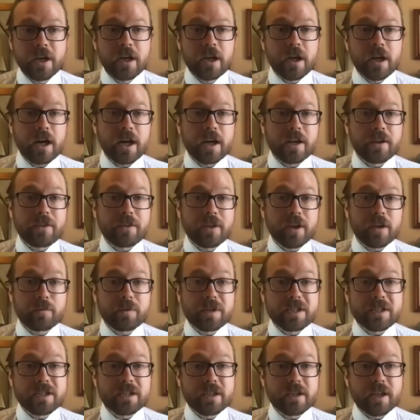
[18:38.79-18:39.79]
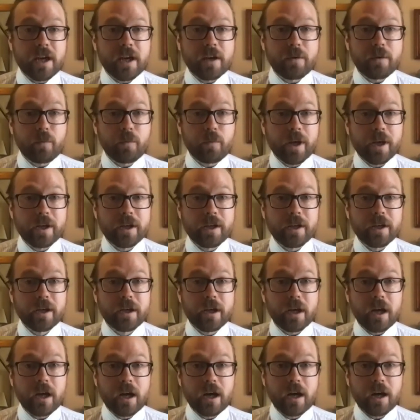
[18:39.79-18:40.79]
I think we see that when
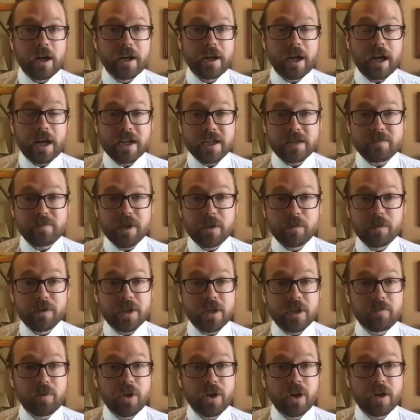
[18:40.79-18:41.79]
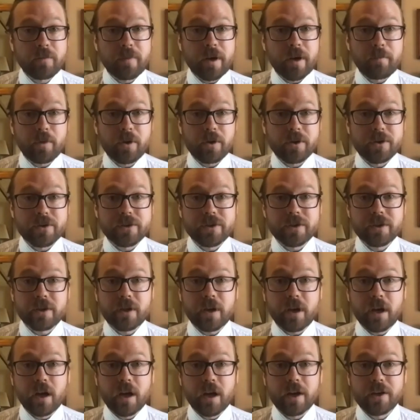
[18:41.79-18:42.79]
I speak with community members
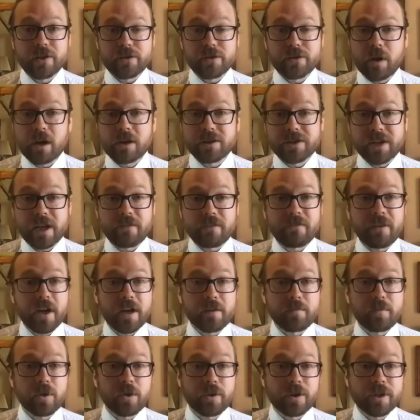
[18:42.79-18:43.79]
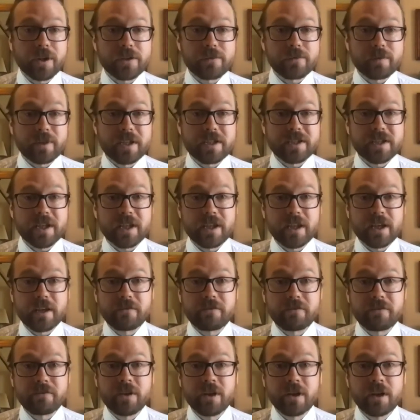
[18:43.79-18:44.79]
as well as Amphi employees when they say
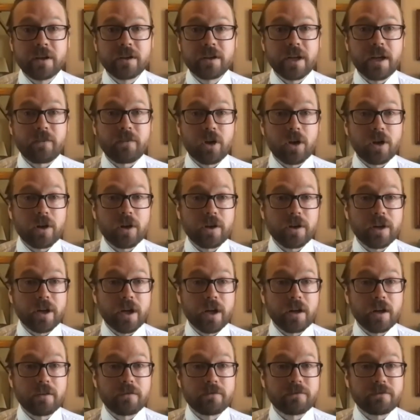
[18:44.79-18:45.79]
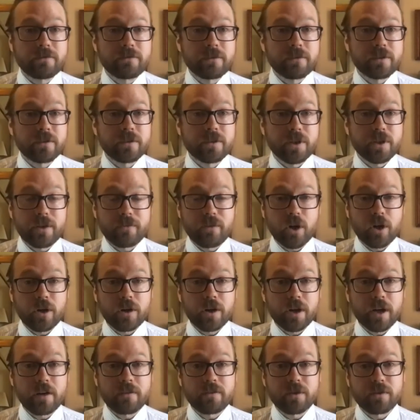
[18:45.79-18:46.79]
they've never heard of
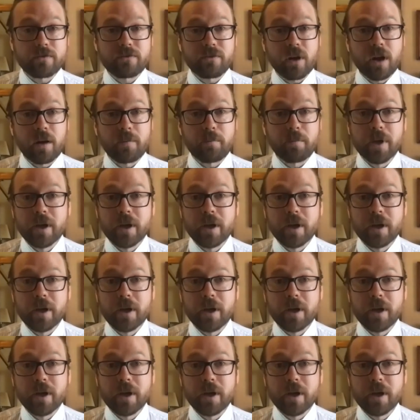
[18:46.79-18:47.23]
or from